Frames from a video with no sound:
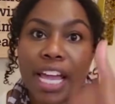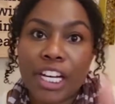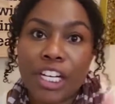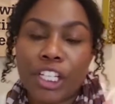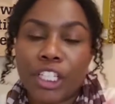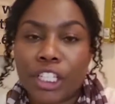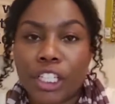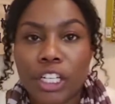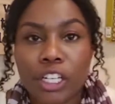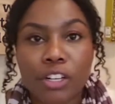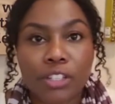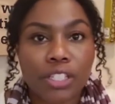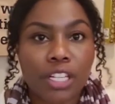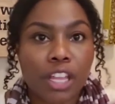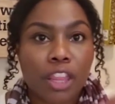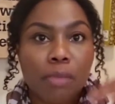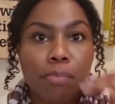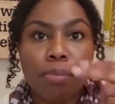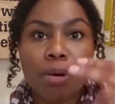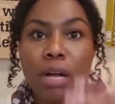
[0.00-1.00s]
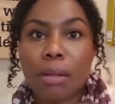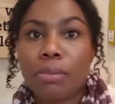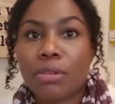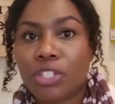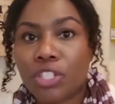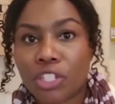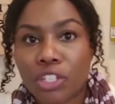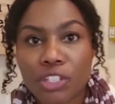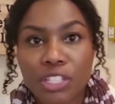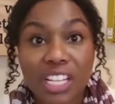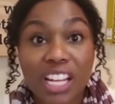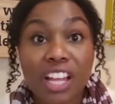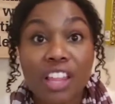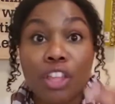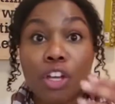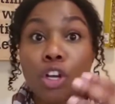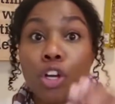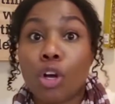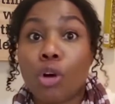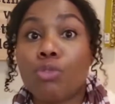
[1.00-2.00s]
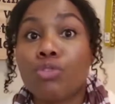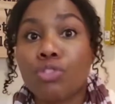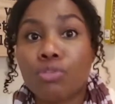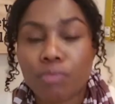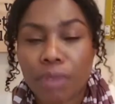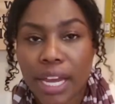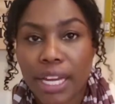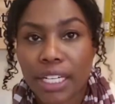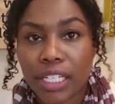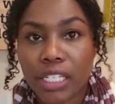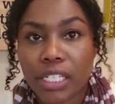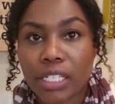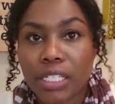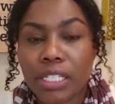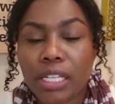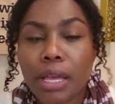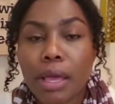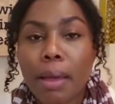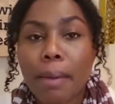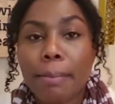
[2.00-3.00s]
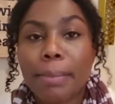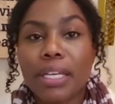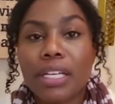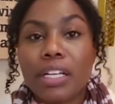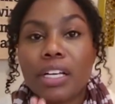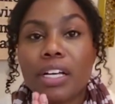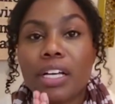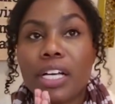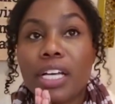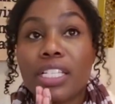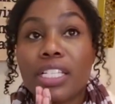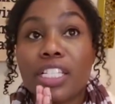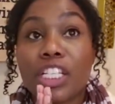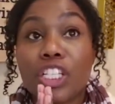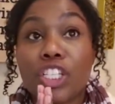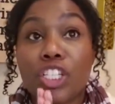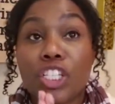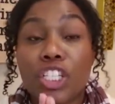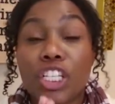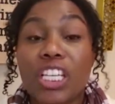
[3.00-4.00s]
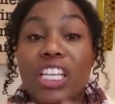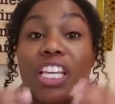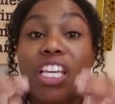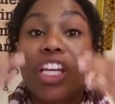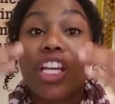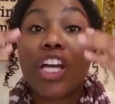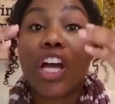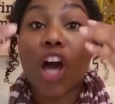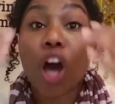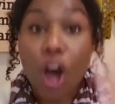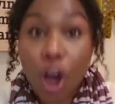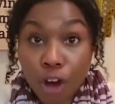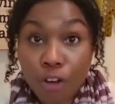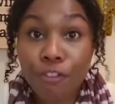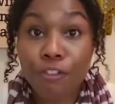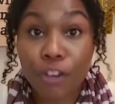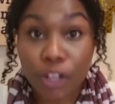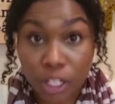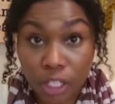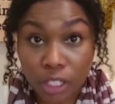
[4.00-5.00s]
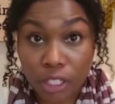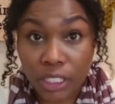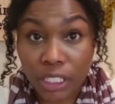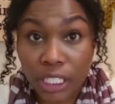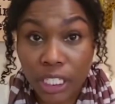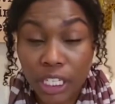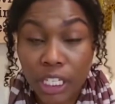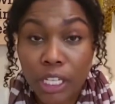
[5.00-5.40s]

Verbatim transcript: editors, other publishers, other ghostwriters, because she offered